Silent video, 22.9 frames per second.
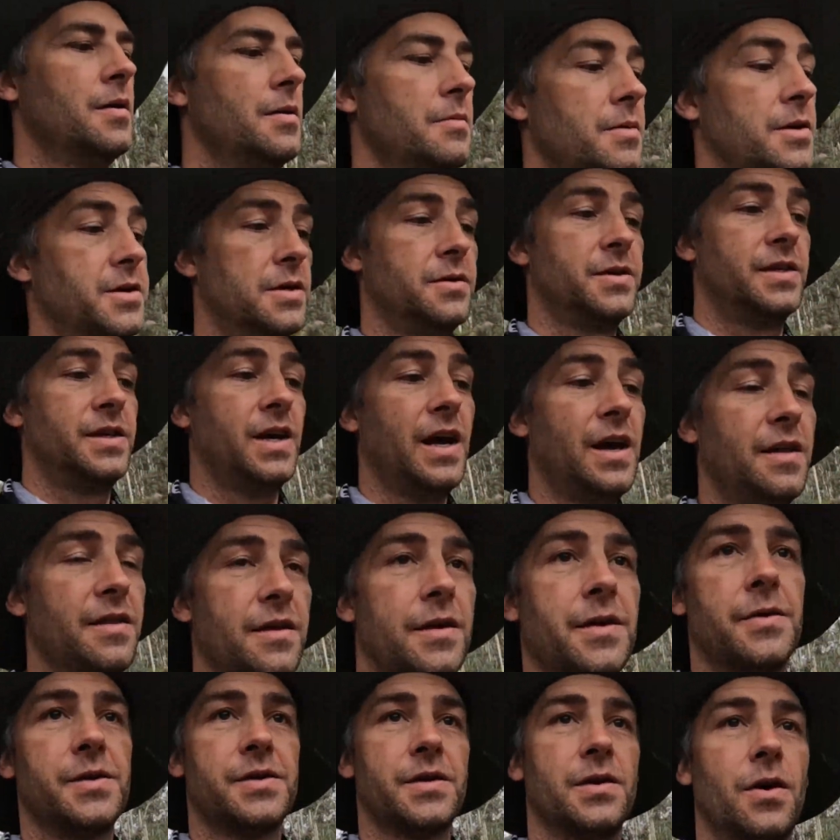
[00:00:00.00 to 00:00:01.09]
But she was saying that
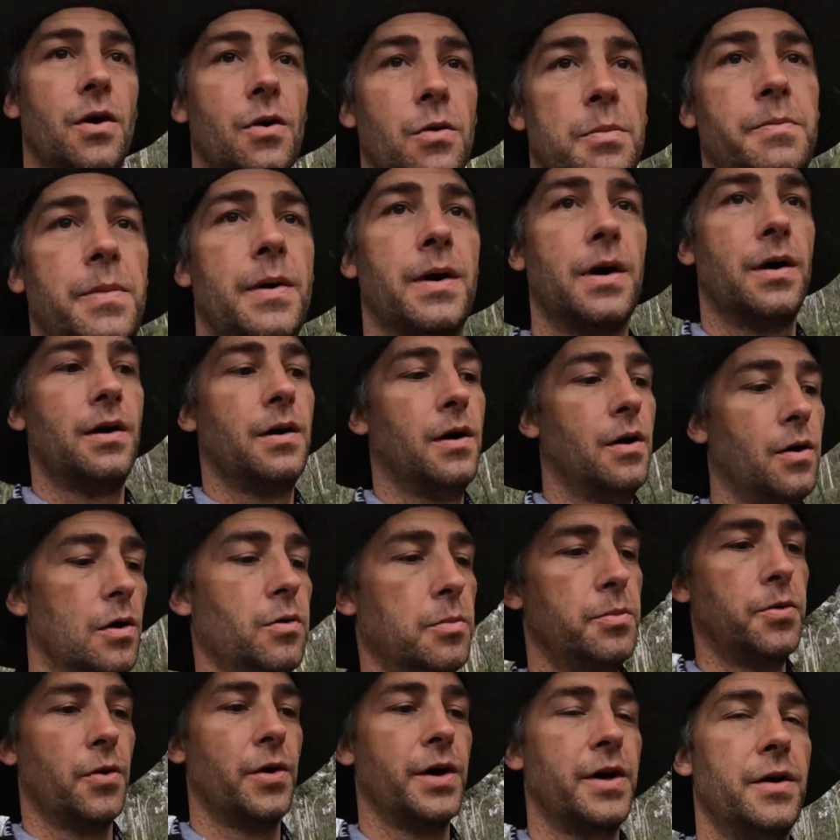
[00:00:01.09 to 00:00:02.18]
there was an old
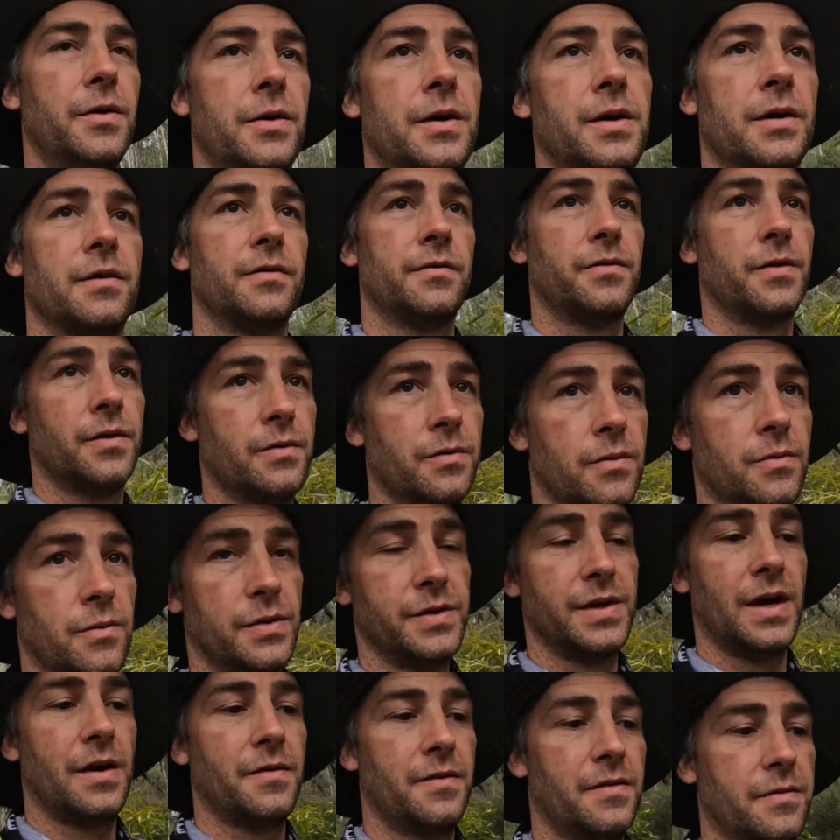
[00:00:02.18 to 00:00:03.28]
boy who kind of
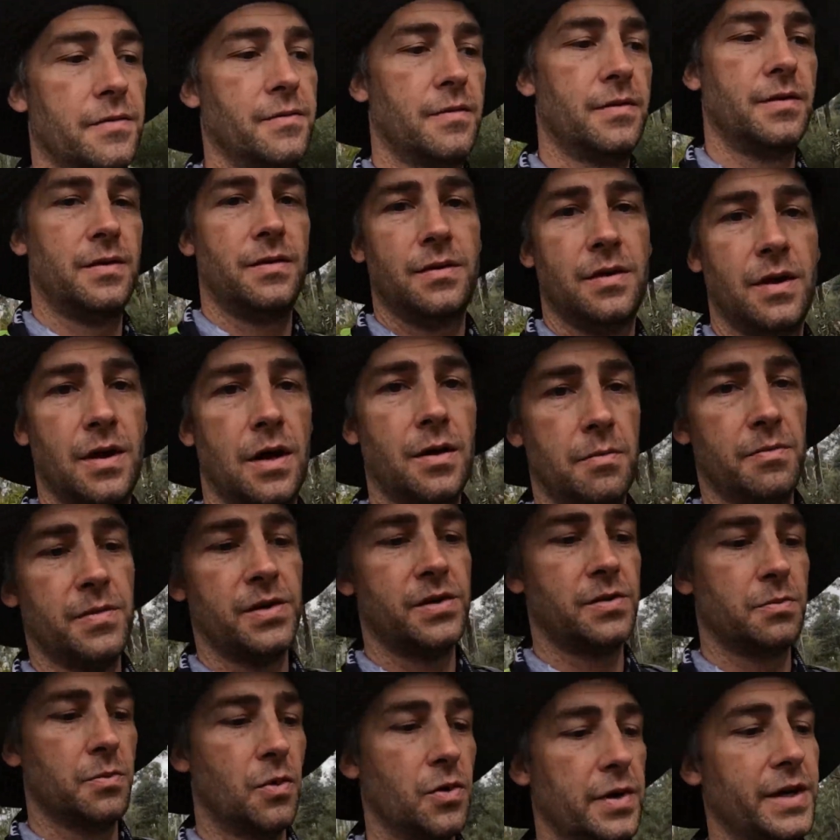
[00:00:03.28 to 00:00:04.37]
was out
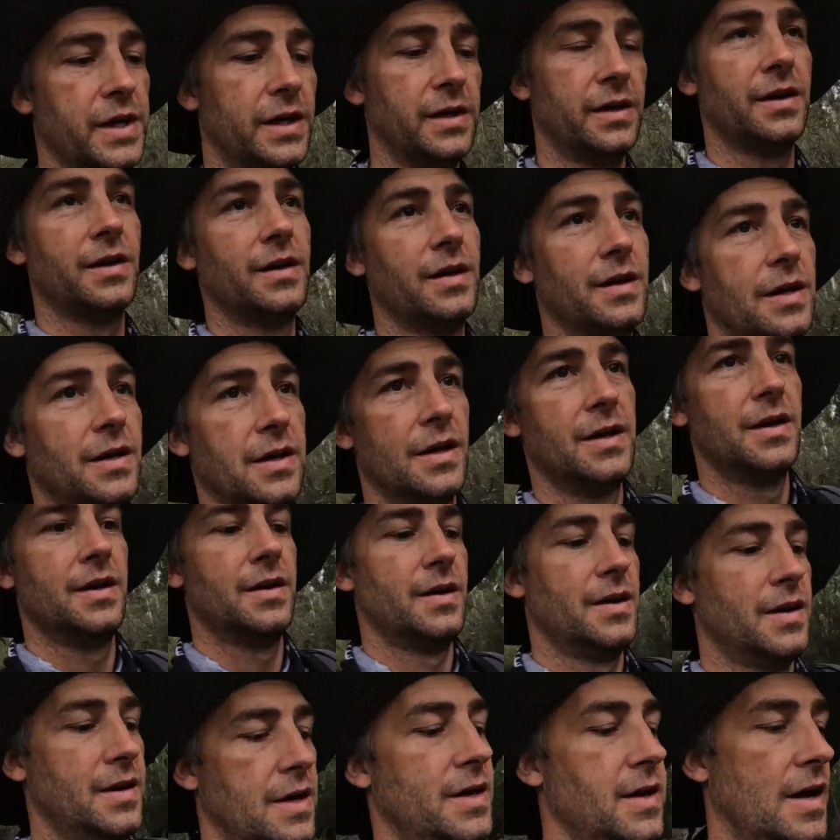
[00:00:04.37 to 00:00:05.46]
this morning.
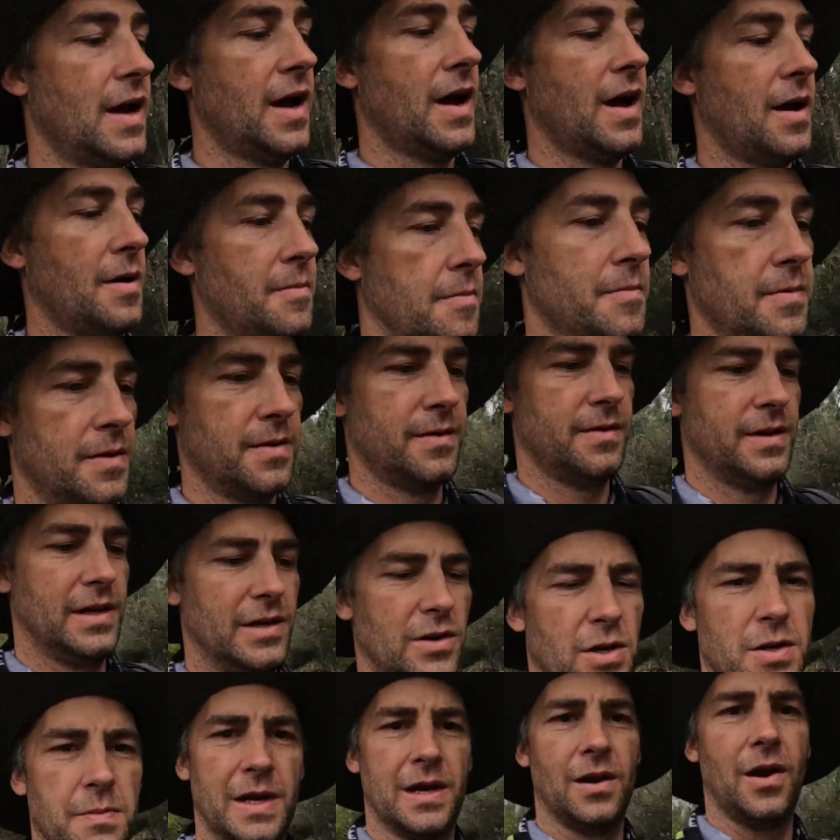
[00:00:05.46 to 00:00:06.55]
He
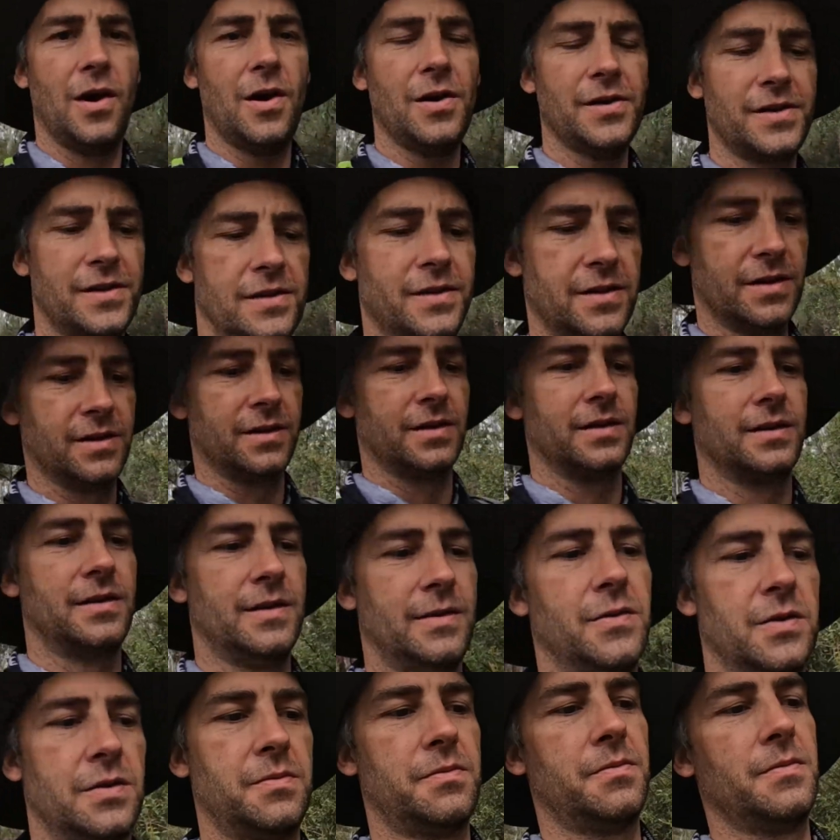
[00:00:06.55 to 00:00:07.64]
got a bit lost and
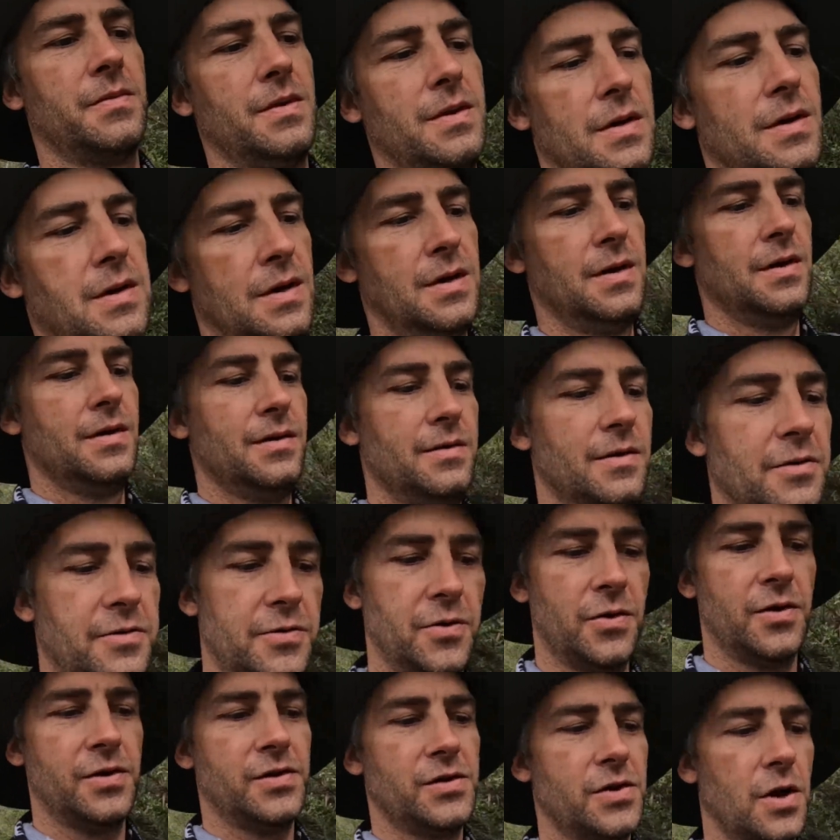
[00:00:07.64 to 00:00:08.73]
he was not
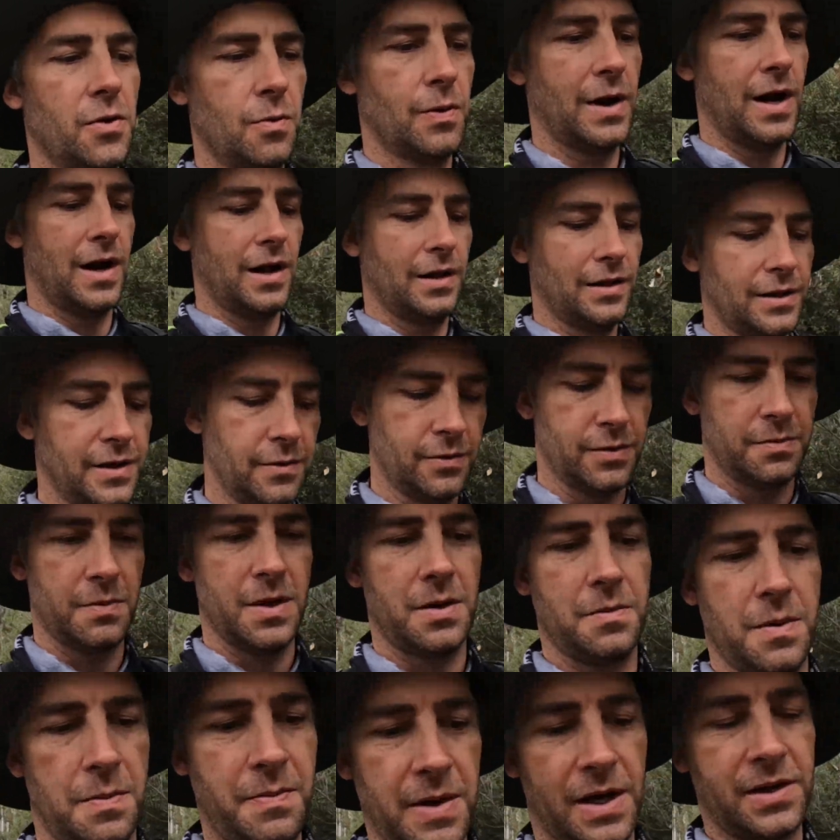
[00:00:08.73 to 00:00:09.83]
doing so well, and he was meant
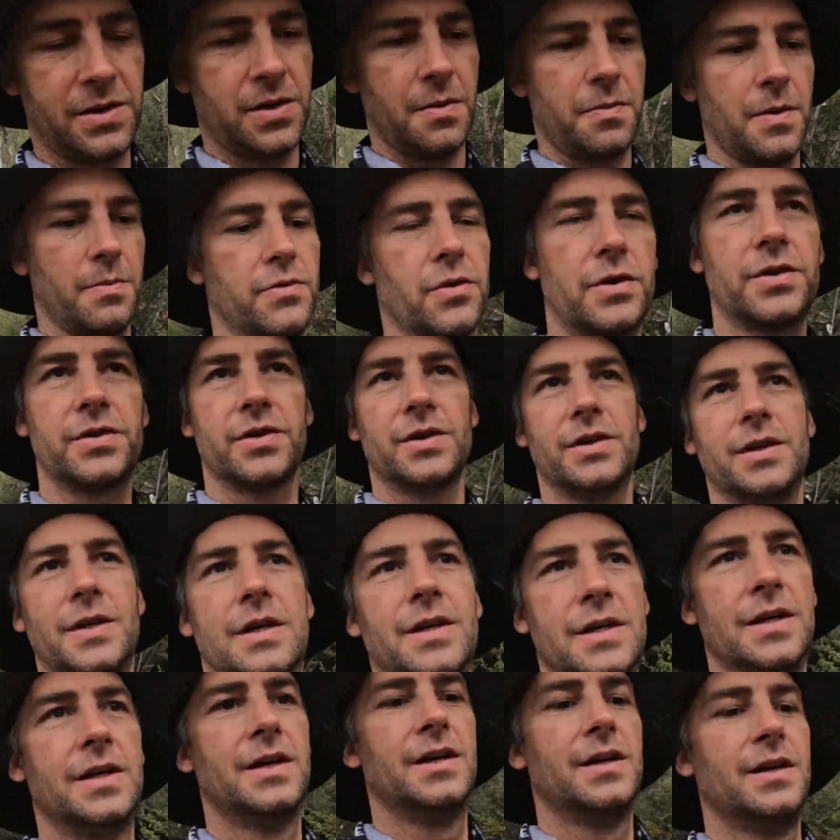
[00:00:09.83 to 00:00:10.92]
to be picked up at Brookton,
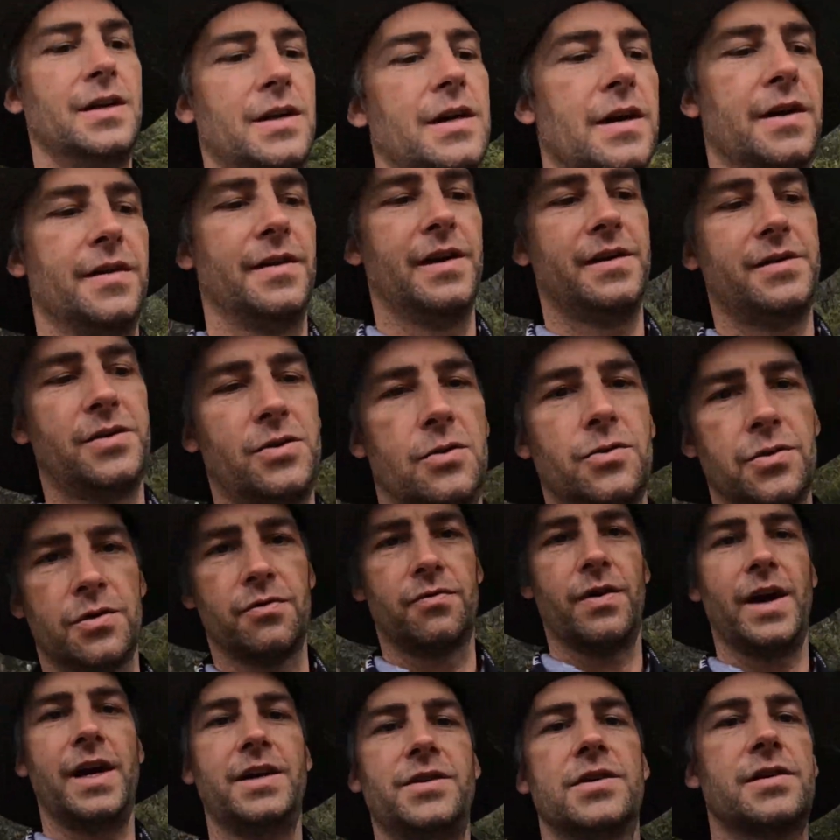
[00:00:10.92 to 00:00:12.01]
and they had to call the
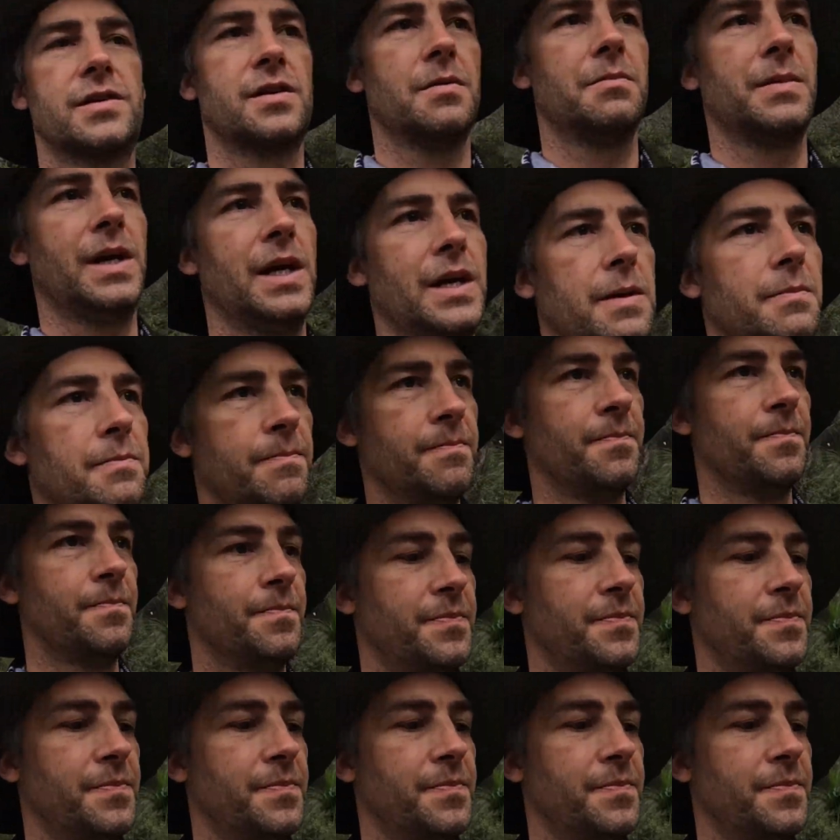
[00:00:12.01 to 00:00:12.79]
rangers to come get him.